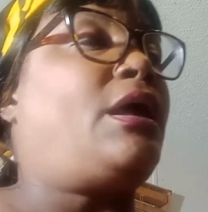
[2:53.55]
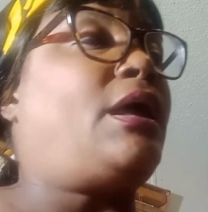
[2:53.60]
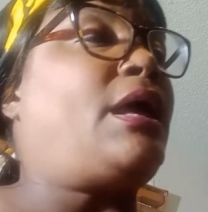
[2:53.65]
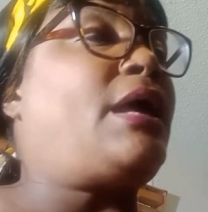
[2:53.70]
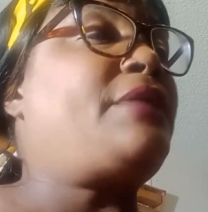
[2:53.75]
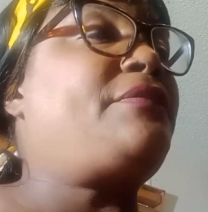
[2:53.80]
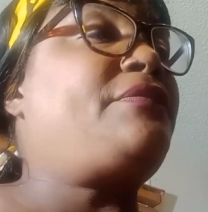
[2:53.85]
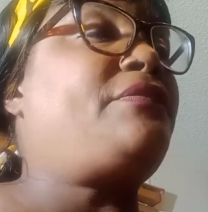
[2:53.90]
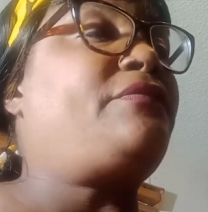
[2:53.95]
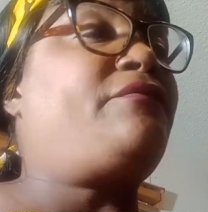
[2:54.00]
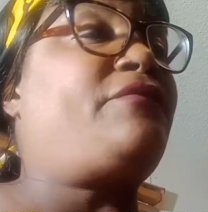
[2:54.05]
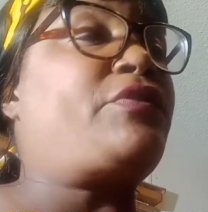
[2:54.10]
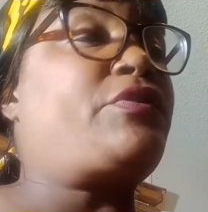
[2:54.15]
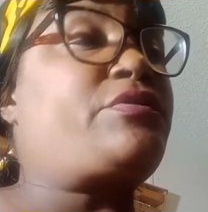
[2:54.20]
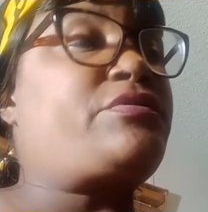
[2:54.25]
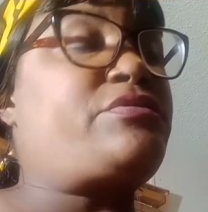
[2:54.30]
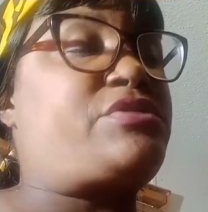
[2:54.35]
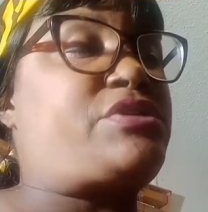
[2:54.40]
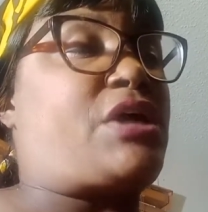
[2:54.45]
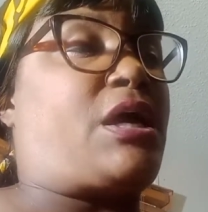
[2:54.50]
at
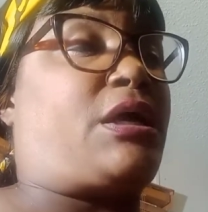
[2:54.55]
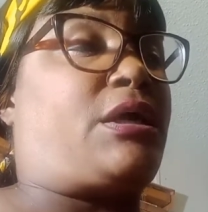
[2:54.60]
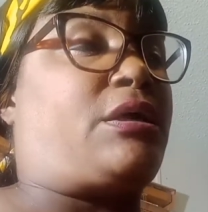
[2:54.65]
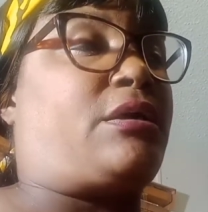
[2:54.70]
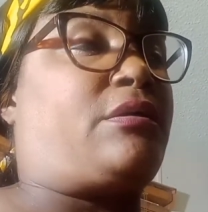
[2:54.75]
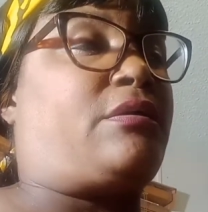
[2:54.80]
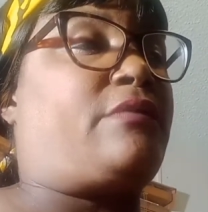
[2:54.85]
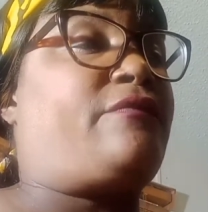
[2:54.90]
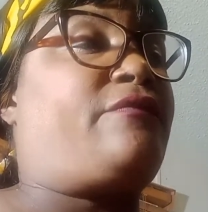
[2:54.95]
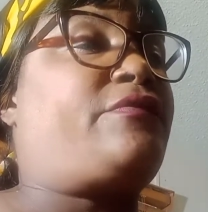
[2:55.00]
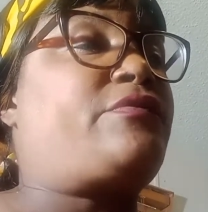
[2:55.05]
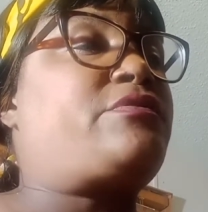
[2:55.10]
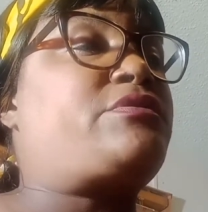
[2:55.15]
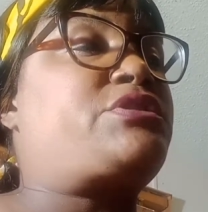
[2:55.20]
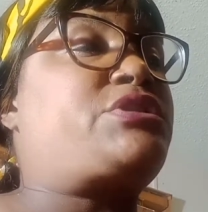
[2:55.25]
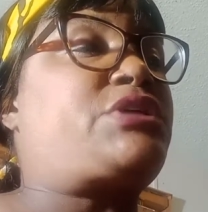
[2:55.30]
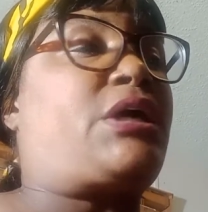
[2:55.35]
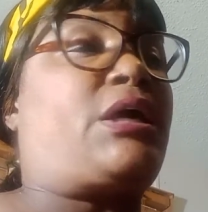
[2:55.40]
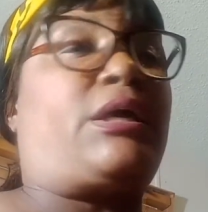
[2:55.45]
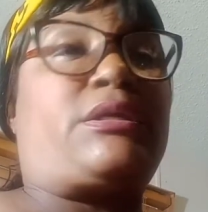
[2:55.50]
food giant and food
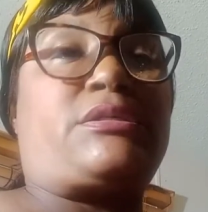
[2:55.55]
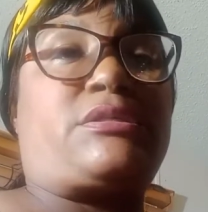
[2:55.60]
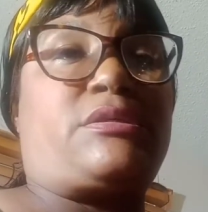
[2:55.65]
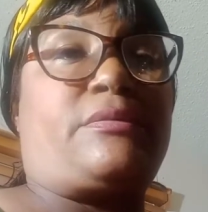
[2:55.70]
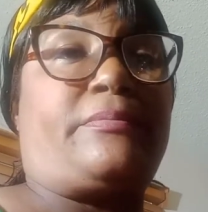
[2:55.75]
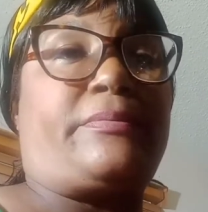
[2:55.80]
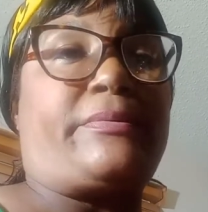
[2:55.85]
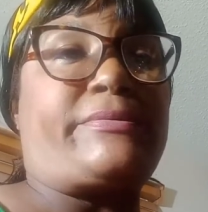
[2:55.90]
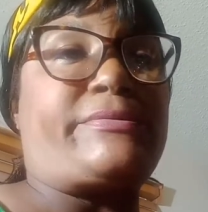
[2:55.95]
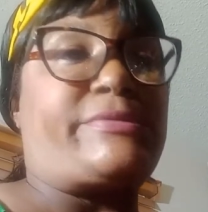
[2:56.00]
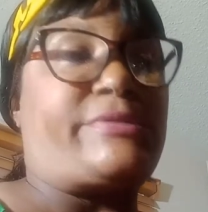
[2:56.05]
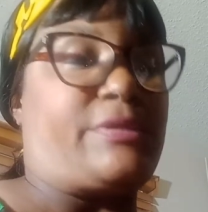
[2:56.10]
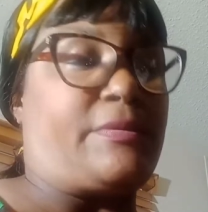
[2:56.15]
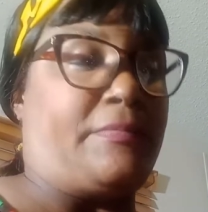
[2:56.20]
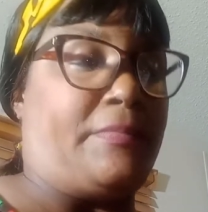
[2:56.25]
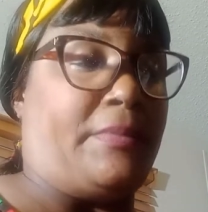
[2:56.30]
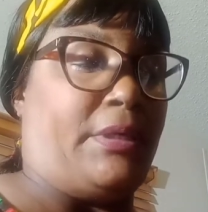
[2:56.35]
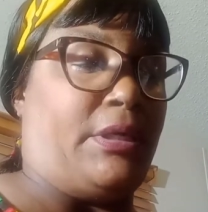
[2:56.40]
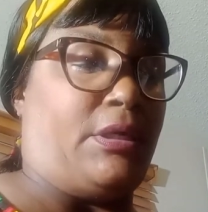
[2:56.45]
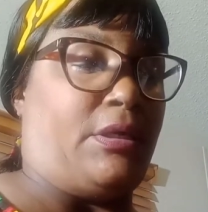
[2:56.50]
giant is supposed to
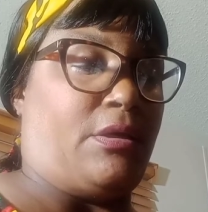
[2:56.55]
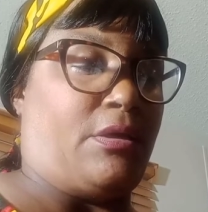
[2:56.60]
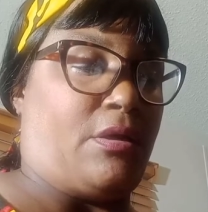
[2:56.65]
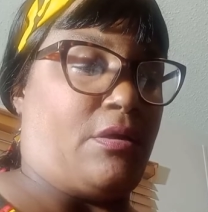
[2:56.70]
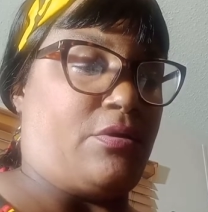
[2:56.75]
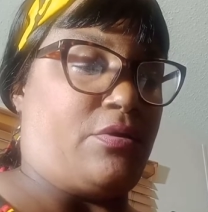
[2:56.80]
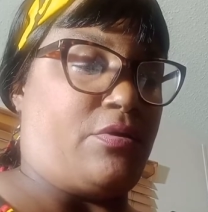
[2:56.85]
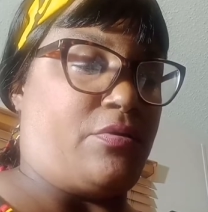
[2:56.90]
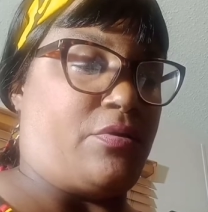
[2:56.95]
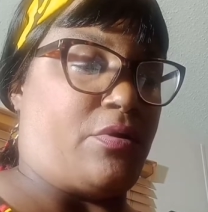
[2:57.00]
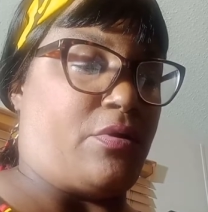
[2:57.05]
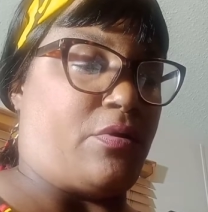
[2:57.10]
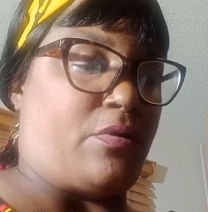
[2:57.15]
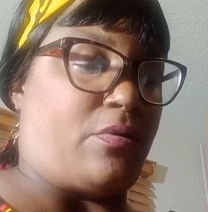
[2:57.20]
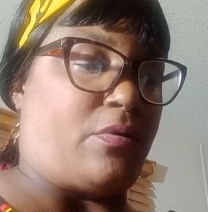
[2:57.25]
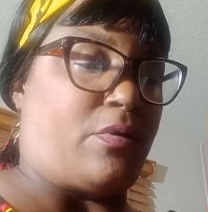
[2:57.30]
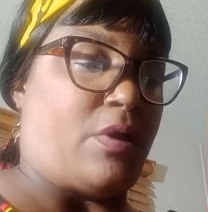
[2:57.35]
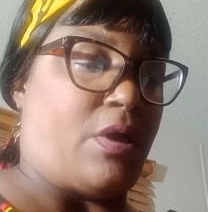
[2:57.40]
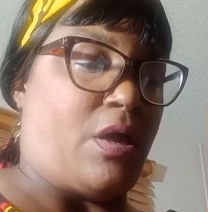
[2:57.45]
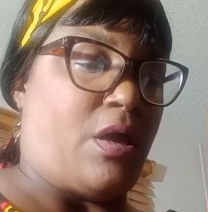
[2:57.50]
be you
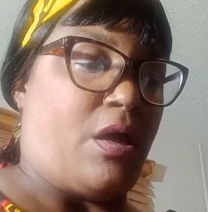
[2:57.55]
know